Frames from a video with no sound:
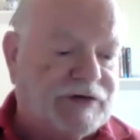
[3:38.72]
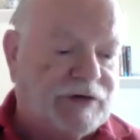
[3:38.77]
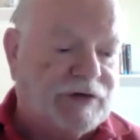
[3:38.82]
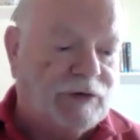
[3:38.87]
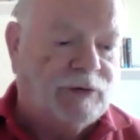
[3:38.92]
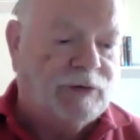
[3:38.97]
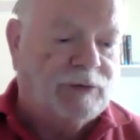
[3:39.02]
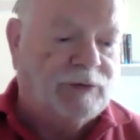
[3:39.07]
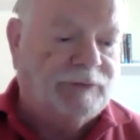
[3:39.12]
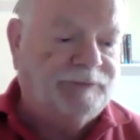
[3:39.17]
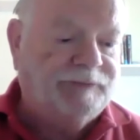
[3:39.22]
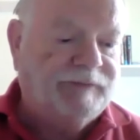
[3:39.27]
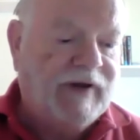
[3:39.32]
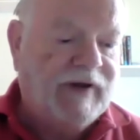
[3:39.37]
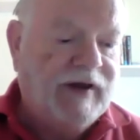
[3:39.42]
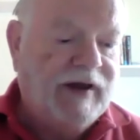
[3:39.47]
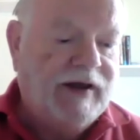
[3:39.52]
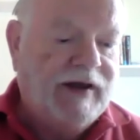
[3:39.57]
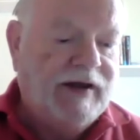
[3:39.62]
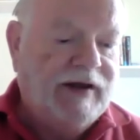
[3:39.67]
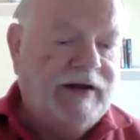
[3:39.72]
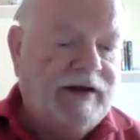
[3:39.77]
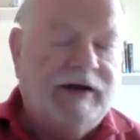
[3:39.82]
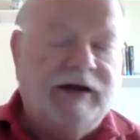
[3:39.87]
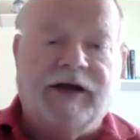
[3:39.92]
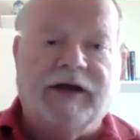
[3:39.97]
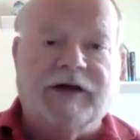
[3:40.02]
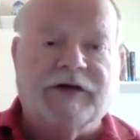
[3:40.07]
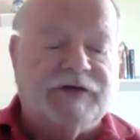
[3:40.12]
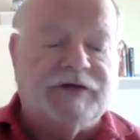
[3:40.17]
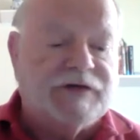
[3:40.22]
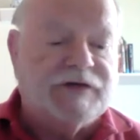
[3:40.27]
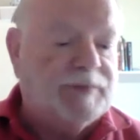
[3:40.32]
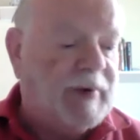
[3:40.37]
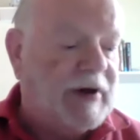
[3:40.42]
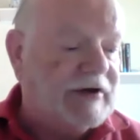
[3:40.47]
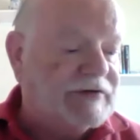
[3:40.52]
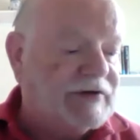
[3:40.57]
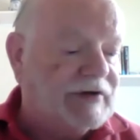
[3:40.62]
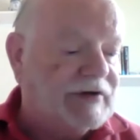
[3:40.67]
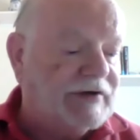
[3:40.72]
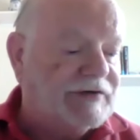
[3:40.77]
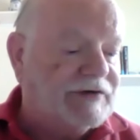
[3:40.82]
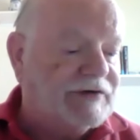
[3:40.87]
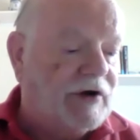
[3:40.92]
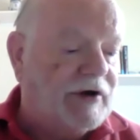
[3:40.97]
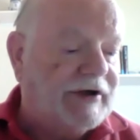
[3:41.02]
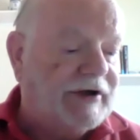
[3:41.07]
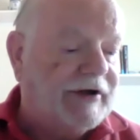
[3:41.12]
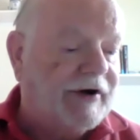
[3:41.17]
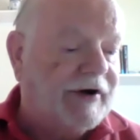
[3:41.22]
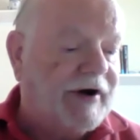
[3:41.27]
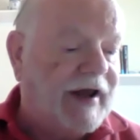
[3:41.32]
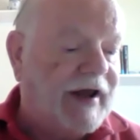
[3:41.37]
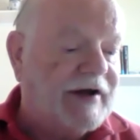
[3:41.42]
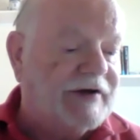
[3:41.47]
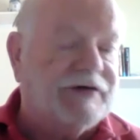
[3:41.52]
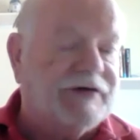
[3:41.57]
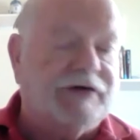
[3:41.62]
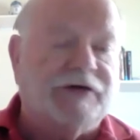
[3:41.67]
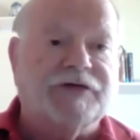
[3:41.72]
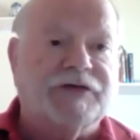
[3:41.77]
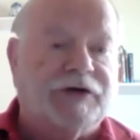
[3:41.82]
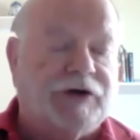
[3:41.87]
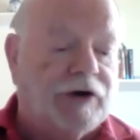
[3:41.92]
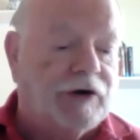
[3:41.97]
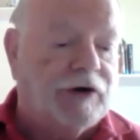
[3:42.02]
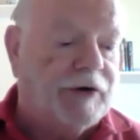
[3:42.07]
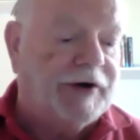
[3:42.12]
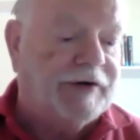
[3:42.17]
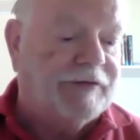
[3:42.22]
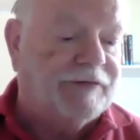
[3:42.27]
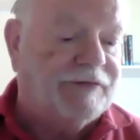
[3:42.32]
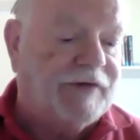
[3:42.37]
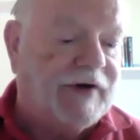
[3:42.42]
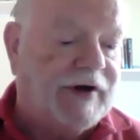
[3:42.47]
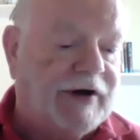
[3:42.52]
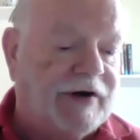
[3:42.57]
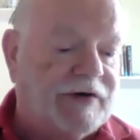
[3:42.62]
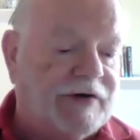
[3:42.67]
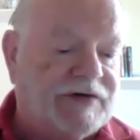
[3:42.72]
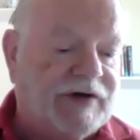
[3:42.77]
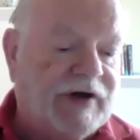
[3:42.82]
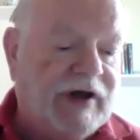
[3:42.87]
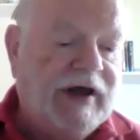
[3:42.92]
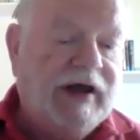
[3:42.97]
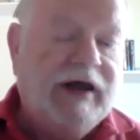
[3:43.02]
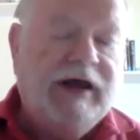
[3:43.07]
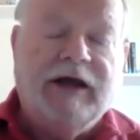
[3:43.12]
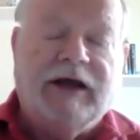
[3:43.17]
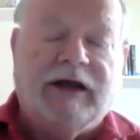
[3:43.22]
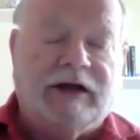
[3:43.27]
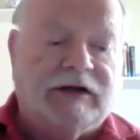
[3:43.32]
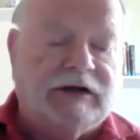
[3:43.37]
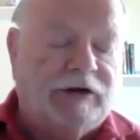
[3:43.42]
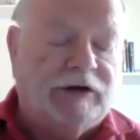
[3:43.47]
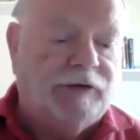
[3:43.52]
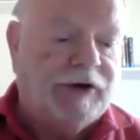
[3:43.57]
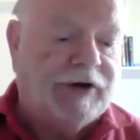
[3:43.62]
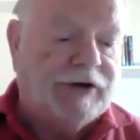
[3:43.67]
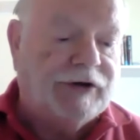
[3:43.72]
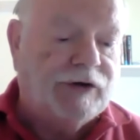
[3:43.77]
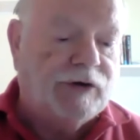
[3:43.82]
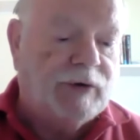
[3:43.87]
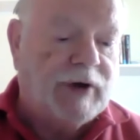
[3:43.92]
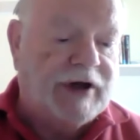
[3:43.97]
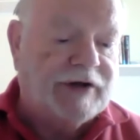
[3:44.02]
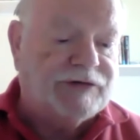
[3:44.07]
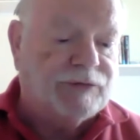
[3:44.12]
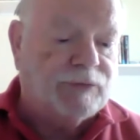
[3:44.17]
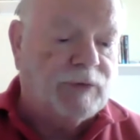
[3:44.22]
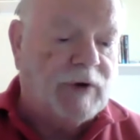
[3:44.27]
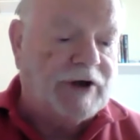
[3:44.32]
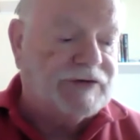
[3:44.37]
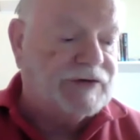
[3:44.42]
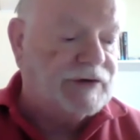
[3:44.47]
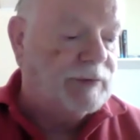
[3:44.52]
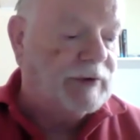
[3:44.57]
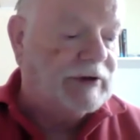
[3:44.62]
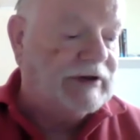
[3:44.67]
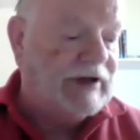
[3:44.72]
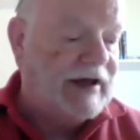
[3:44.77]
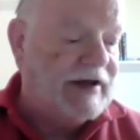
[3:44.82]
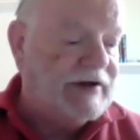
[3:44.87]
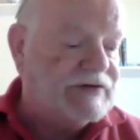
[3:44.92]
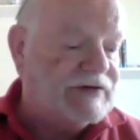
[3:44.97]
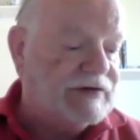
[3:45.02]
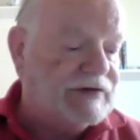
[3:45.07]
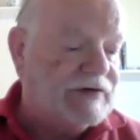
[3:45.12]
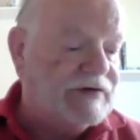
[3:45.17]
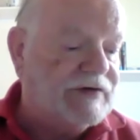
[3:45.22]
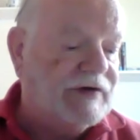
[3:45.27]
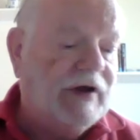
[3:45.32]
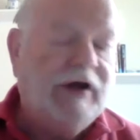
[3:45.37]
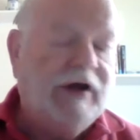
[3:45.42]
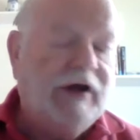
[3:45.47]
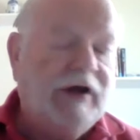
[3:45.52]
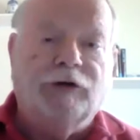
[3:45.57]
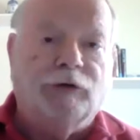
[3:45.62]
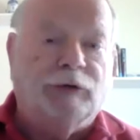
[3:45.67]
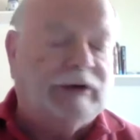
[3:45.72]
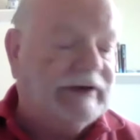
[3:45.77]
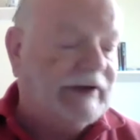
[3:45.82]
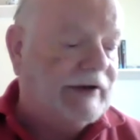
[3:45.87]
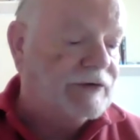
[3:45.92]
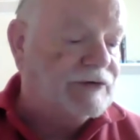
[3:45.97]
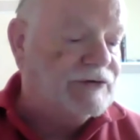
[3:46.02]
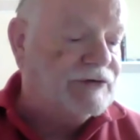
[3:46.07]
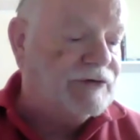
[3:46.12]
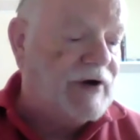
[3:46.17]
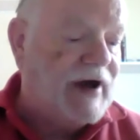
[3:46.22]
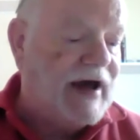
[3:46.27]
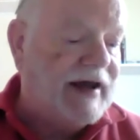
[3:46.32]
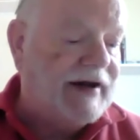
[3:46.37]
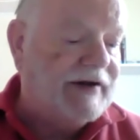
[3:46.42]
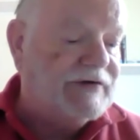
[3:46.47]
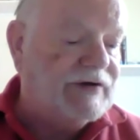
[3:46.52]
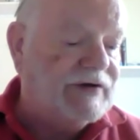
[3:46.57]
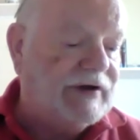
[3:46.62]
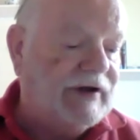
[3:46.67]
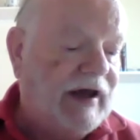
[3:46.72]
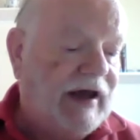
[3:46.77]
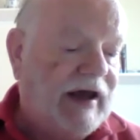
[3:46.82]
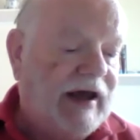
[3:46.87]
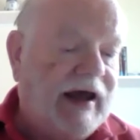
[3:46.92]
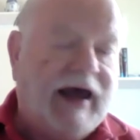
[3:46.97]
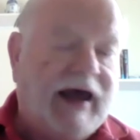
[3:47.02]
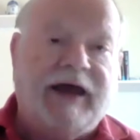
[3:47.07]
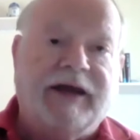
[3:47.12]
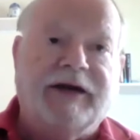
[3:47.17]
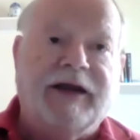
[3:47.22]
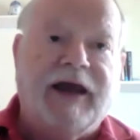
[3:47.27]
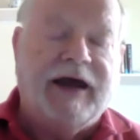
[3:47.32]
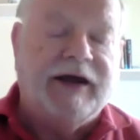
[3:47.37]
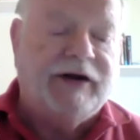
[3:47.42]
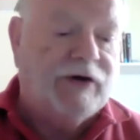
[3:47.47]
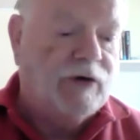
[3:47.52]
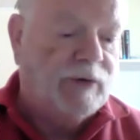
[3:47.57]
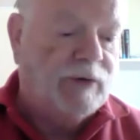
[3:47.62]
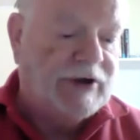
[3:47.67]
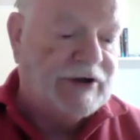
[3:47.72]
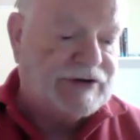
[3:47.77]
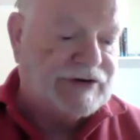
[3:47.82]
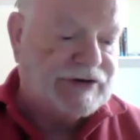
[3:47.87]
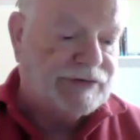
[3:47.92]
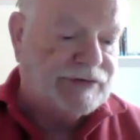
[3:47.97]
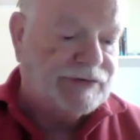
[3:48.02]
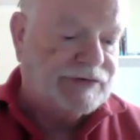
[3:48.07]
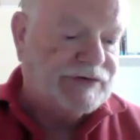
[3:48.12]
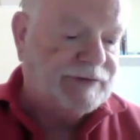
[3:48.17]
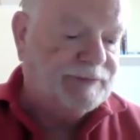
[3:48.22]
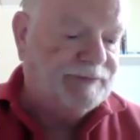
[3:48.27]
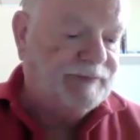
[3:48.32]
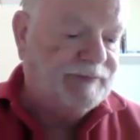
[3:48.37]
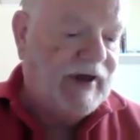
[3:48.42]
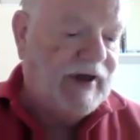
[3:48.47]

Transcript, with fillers: School. He is a specialist on international security affairs, including U.S. Russia relations, nuclear strategy, and NATO issues